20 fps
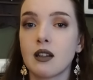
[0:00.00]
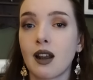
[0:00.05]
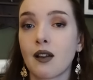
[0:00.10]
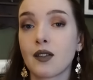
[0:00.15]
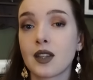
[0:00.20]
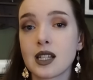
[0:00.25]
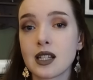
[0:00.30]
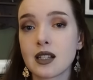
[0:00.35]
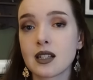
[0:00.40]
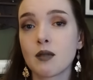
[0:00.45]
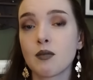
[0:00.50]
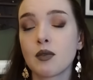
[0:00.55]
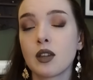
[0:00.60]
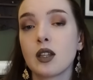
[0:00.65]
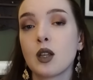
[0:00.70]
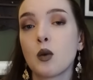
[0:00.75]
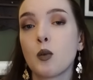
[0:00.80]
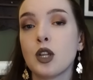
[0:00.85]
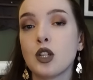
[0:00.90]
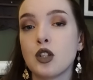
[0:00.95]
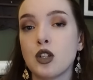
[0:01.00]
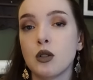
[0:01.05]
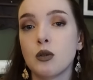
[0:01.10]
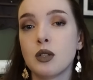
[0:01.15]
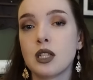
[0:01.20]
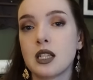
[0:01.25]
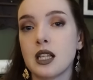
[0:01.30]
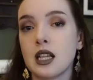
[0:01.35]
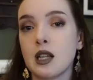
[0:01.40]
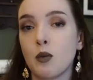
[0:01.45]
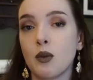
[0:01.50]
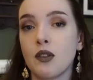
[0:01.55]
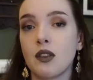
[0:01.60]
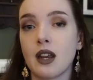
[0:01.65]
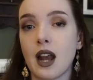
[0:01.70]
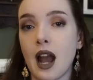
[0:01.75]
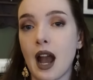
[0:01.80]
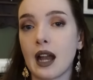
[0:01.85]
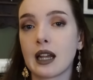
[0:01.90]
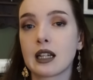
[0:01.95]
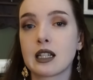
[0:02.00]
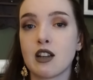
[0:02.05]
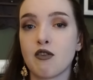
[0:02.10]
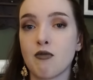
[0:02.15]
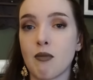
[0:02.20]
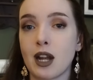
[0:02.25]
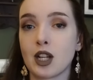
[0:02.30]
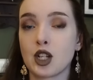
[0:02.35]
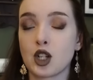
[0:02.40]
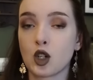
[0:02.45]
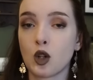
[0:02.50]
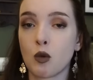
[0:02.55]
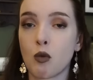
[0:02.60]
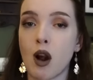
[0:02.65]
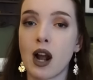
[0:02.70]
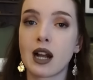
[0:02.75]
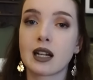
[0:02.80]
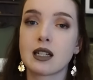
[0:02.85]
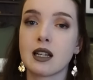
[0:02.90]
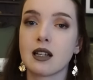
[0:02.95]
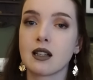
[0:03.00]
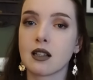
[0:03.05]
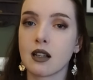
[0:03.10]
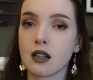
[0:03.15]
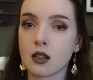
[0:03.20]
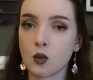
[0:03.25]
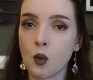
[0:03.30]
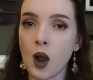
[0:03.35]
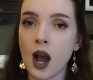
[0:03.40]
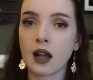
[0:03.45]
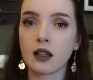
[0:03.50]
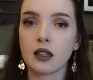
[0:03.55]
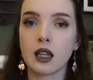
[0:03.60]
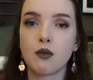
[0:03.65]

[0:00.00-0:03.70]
Now, this is something that we do see within active magical practice as well.